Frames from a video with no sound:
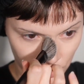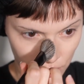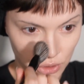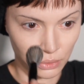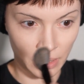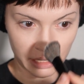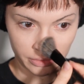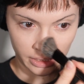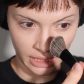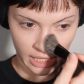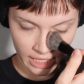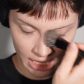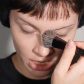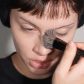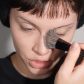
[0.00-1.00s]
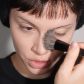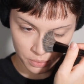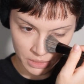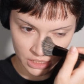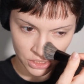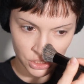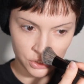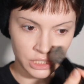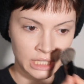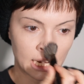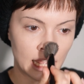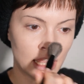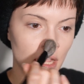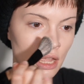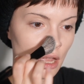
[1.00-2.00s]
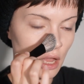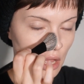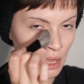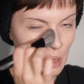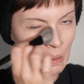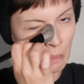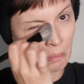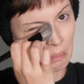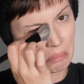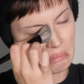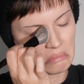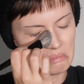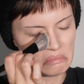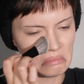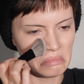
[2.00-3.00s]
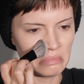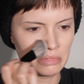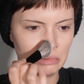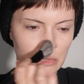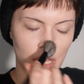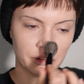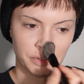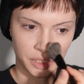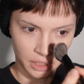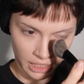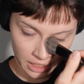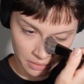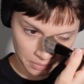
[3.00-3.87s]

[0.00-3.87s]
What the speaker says: Do I really care too much today? Not really.